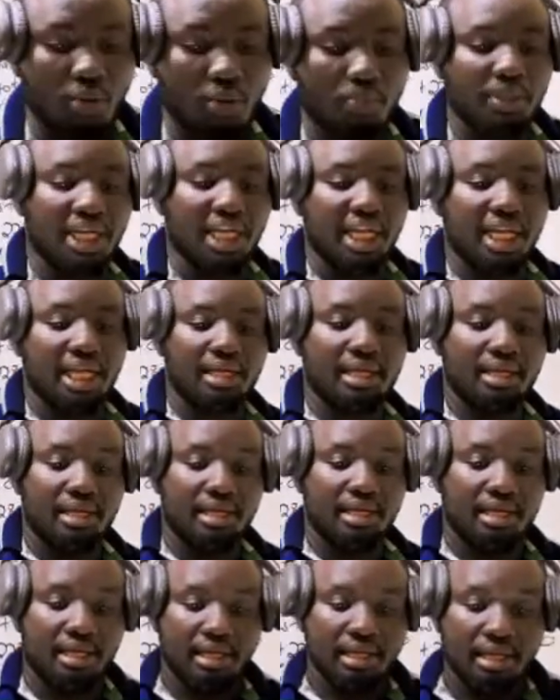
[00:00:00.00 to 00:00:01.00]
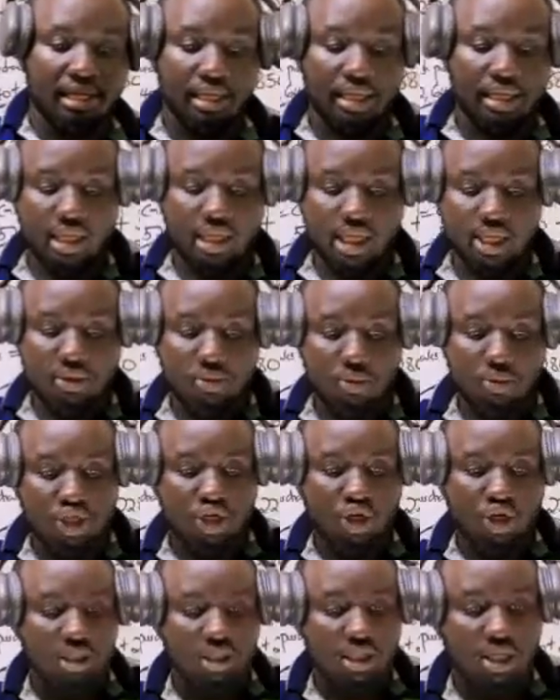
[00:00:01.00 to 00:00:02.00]
opening and what you
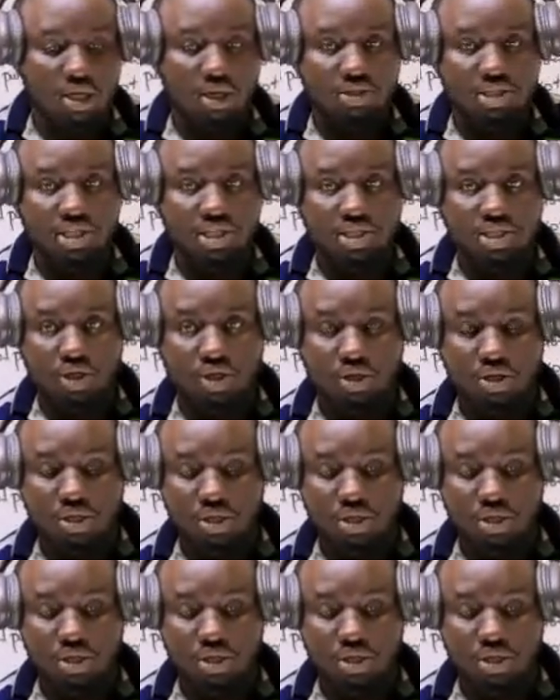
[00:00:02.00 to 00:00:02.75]
call the closing stock?